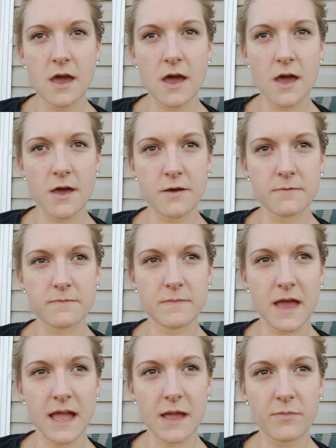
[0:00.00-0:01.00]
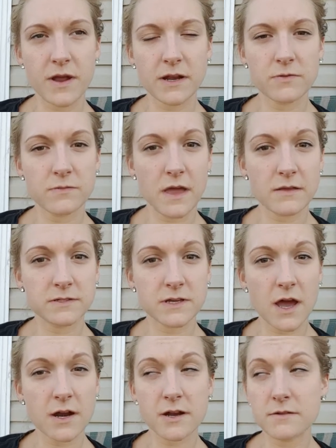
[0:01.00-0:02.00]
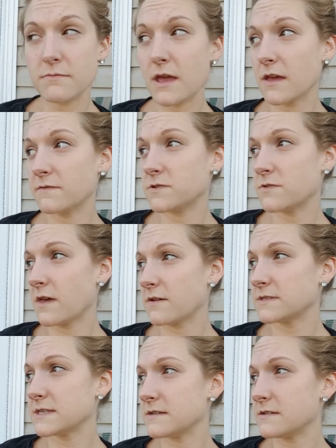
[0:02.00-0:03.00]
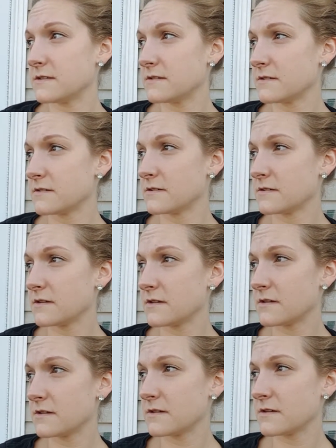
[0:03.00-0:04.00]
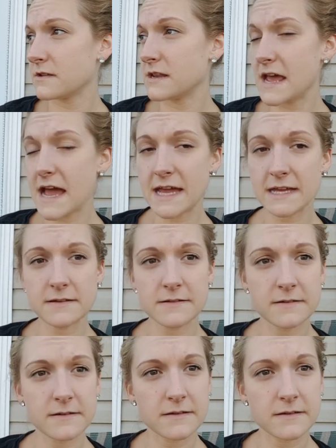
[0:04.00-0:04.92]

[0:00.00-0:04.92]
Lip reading: I got pregnant with my daughter in May of 2009.